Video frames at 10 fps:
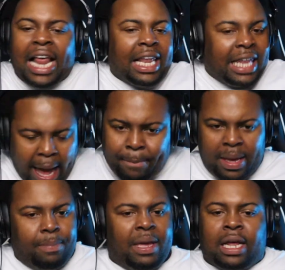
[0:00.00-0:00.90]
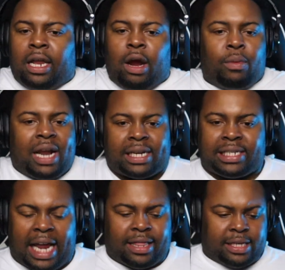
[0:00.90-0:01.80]
Let me be clear when I
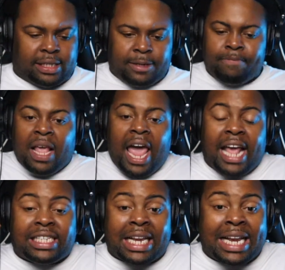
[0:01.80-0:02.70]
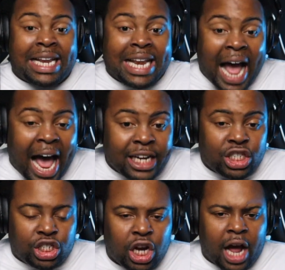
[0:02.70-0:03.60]
say this. It's not
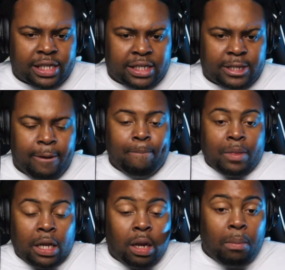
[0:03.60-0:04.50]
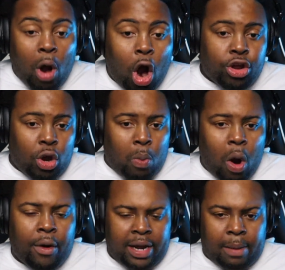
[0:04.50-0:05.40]
just Lamar you're
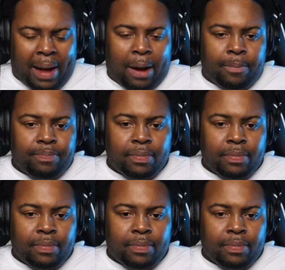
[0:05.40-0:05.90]
worried about.